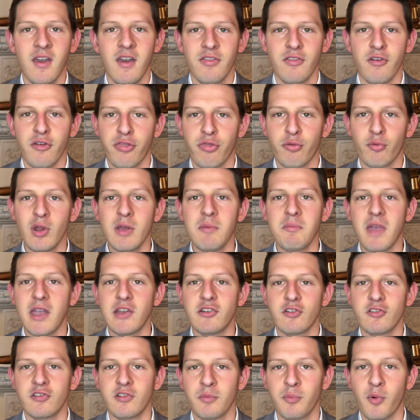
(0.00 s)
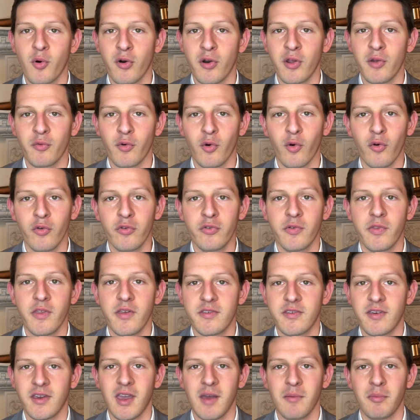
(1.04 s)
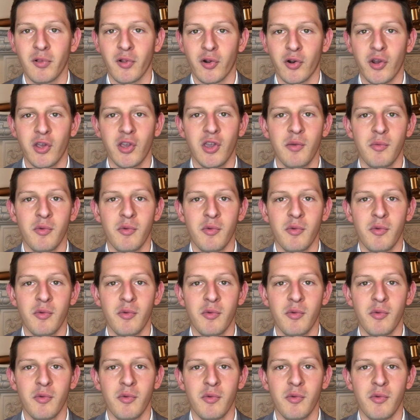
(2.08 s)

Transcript: The 3 major supporting roles for the SigEp learning